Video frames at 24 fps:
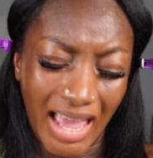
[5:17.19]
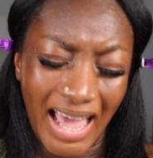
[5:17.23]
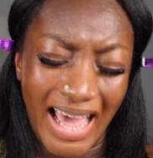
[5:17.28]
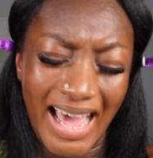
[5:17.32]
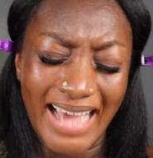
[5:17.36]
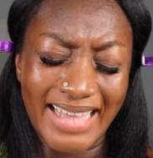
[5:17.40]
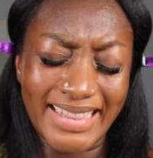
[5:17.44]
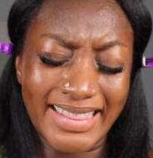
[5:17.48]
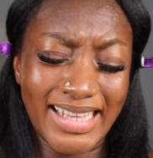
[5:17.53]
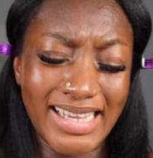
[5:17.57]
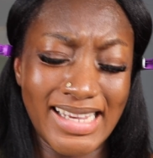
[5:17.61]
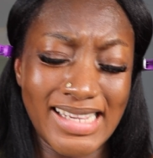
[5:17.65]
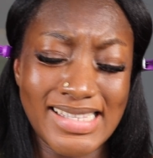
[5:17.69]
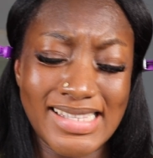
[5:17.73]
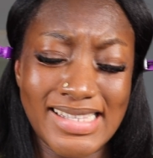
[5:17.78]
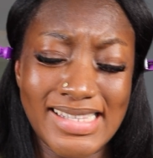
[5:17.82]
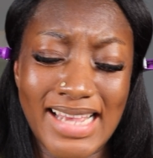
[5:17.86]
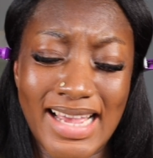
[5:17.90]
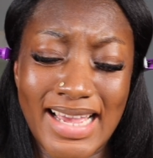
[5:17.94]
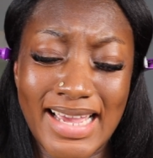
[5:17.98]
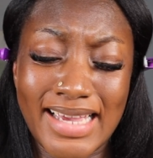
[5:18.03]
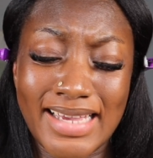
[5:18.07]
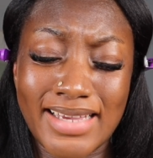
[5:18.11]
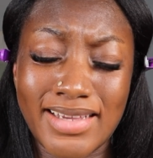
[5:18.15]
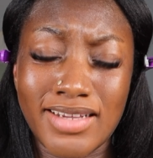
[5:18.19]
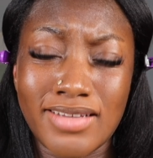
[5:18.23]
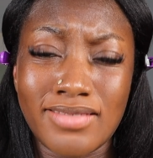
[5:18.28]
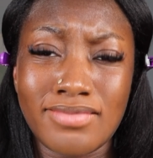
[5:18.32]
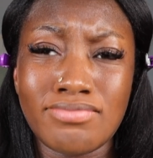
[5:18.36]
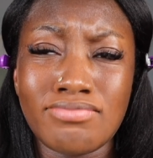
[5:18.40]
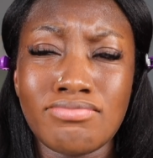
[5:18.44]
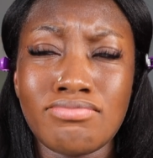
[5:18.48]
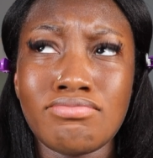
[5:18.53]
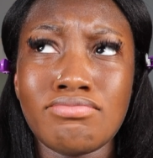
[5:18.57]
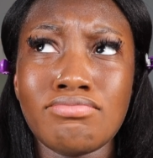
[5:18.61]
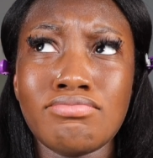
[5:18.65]
I think it's like
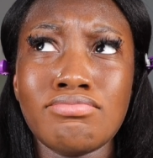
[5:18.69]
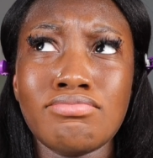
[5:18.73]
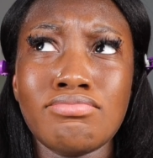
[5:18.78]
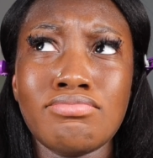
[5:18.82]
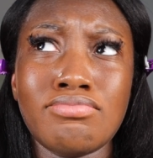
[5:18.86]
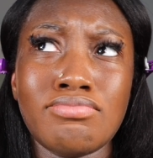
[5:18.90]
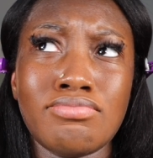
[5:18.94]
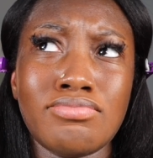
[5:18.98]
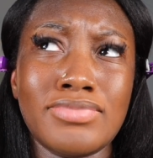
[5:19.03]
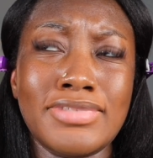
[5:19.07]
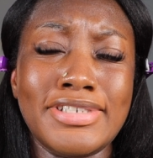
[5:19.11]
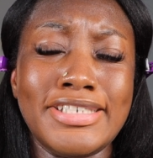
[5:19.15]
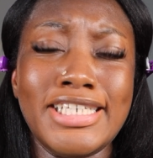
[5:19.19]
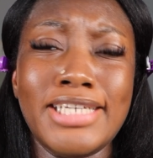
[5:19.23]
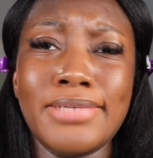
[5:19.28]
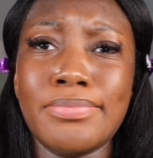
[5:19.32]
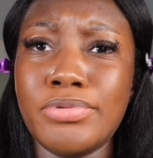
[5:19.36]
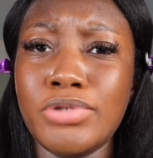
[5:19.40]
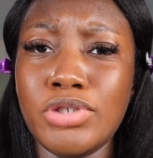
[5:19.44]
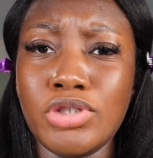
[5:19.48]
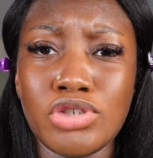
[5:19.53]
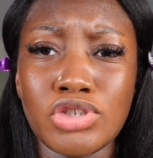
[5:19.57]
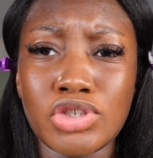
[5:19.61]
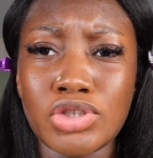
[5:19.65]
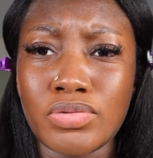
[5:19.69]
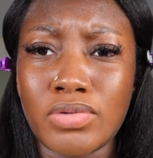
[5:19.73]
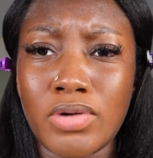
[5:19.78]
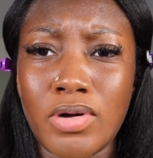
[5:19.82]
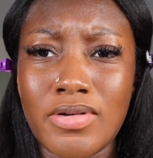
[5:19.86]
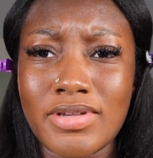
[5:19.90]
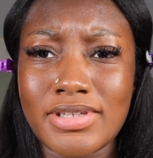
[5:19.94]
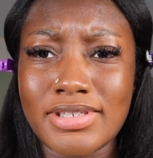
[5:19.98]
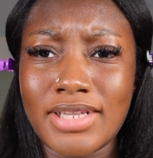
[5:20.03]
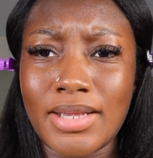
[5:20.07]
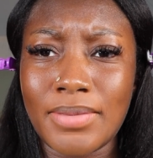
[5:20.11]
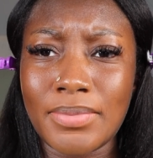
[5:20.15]
deep neutral
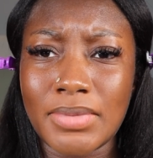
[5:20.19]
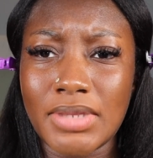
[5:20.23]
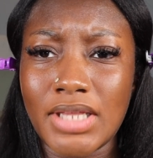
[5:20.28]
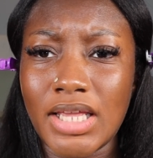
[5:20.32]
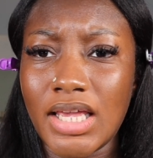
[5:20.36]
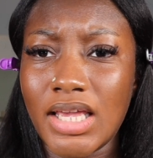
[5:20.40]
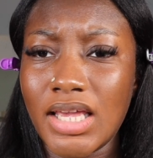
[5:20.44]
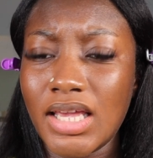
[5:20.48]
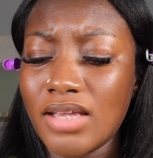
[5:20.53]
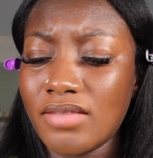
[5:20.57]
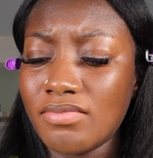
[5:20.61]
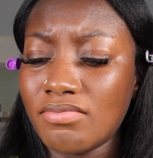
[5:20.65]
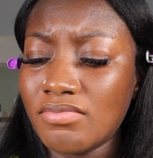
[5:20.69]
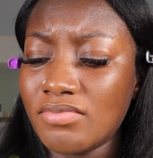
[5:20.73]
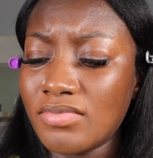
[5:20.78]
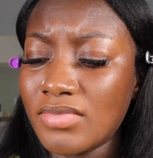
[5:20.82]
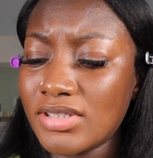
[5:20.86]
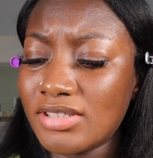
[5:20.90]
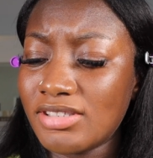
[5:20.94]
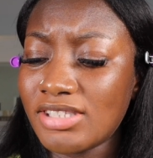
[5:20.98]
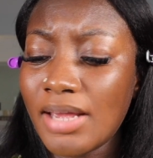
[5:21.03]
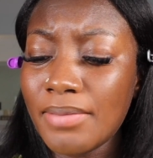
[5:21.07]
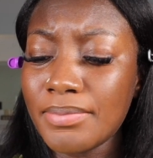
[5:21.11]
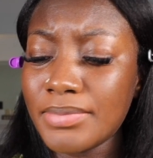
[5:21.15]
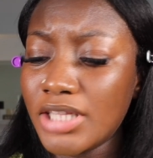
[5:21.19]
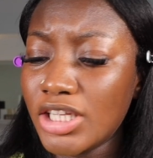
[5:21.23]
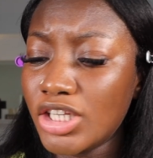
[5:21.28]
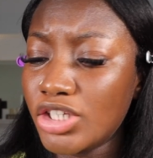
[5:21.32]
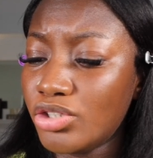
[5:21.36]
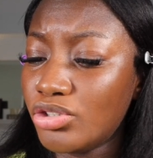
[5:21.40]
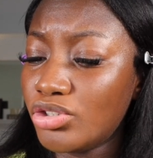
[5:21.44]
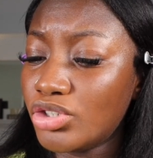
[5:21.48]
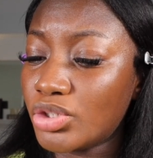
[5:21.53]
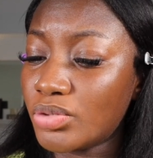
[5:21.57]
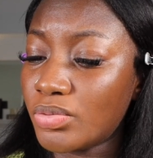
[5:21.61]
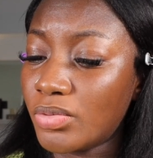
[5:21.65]
or something
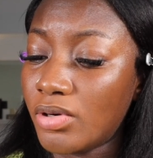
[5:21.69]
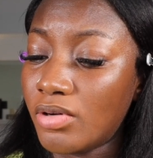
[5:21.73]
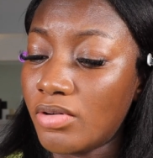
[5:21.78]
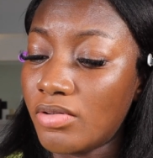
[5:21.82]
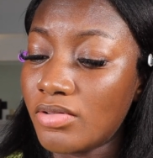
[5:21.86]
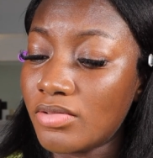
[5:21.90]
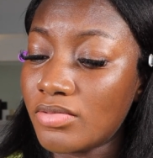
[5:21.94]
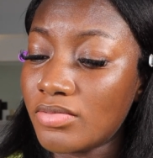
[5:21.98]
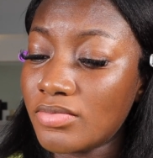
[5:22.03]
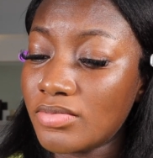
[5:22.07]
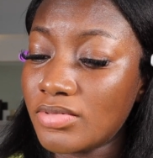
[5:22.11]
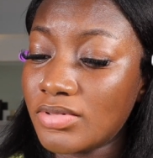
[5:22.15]
neutral.